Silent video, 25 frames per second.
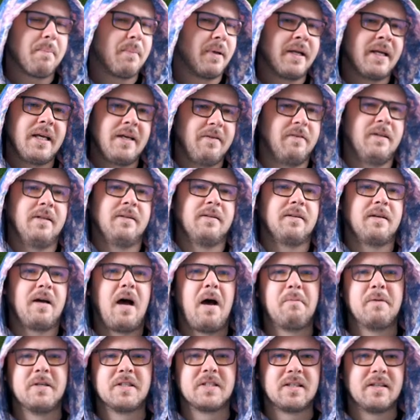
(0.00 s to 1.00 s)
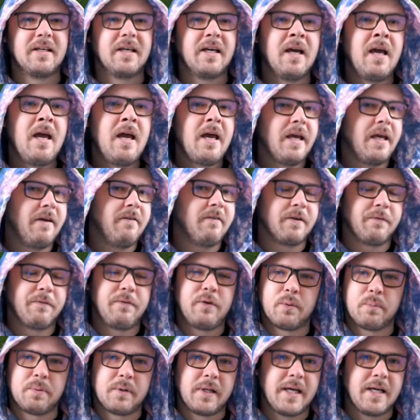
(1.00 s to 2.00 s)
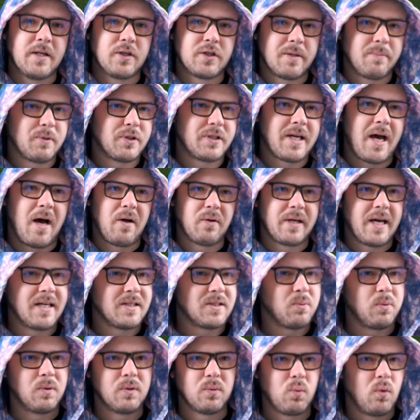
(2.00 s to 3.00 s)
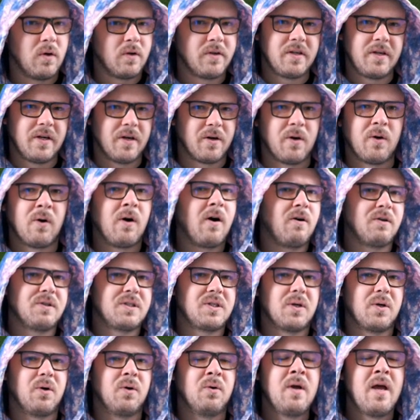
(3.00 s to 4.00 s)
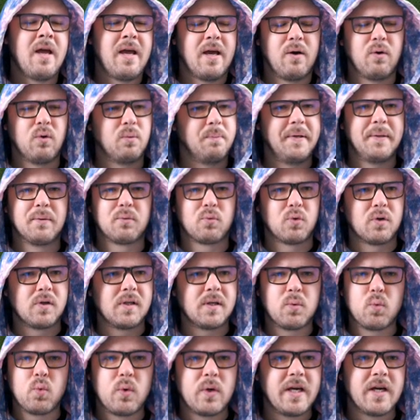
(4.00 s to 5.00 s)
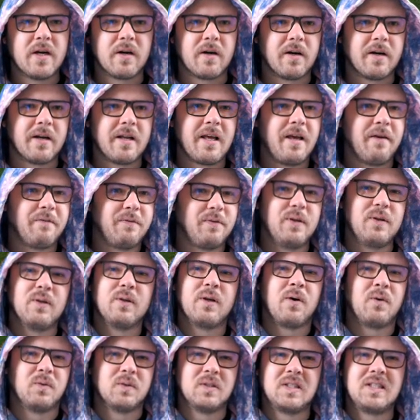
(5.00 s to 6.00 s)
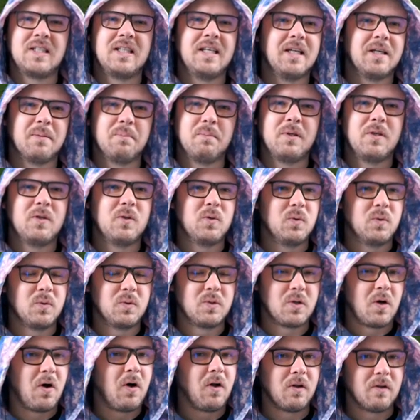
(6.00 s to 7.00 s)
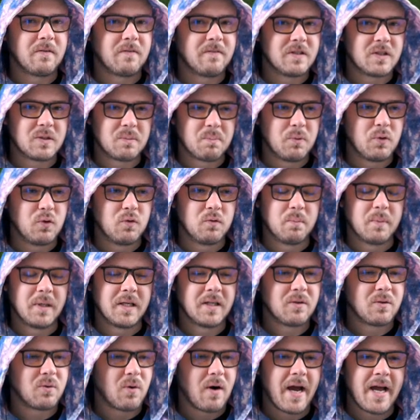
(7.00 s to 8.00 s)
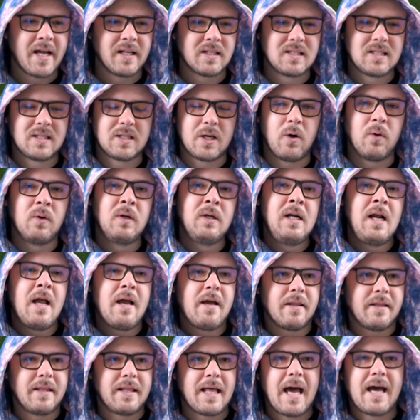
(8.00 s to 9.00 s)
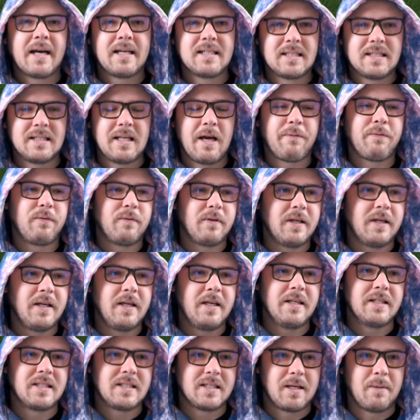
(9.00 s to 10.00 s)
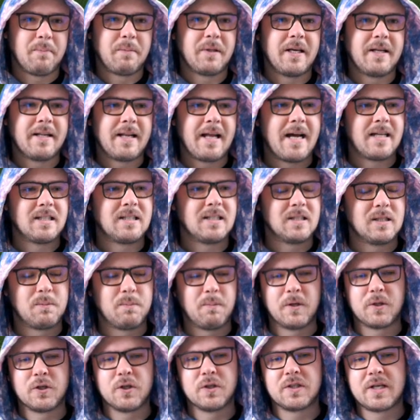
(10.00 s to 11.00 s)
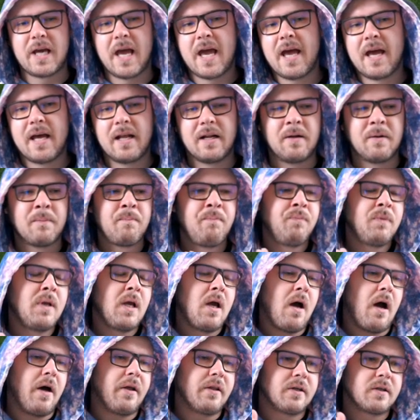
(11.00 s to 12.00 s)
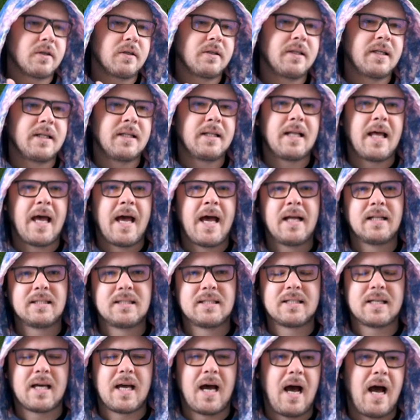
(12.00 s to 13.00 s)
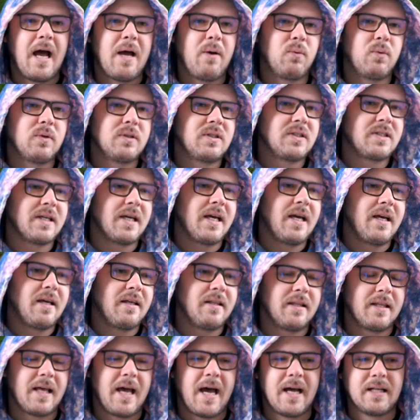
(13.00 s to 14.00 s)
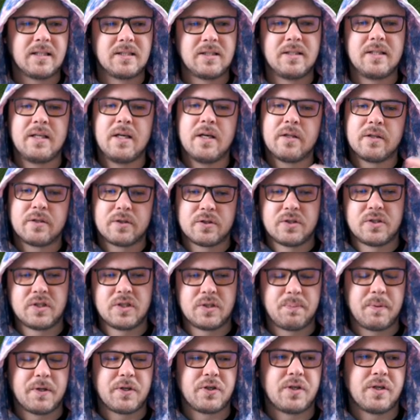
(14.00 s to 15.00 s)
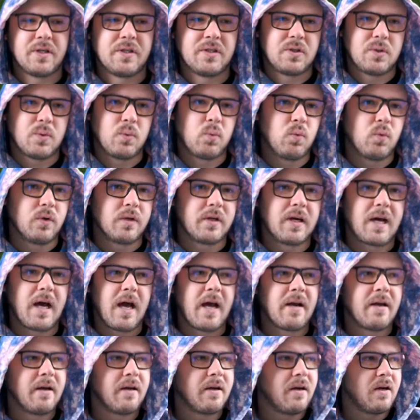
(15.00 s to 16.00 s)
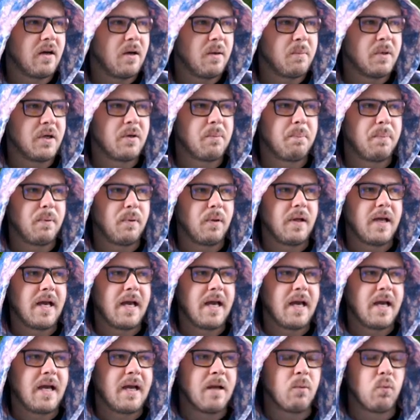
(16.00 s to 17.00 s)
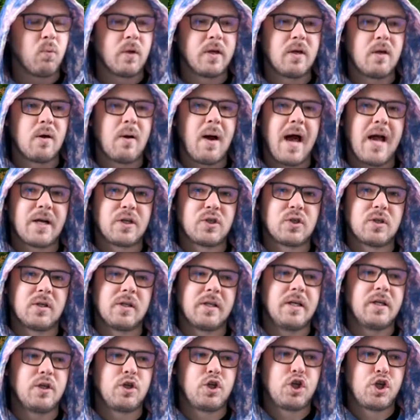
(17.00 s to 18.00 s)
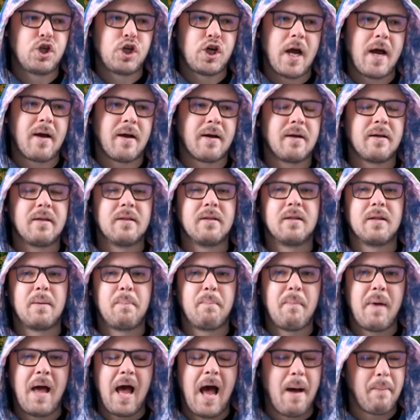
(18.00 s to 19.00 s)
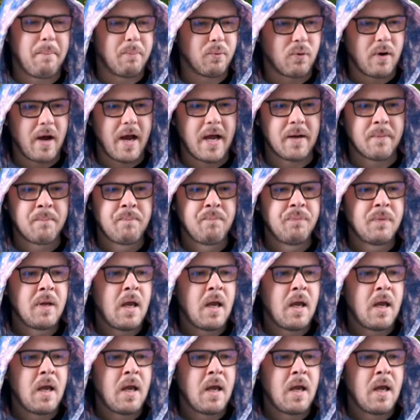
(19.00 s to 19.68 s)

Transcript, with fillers: But even obviously, even if you're playing Jebus Outcast with one hero, also it would be really weird if you don't see him use all of his movement, right? So that is definitely something that's suspicious. And other than that, I would say that the other suspicions would kind of come into play when you actually check the map, right?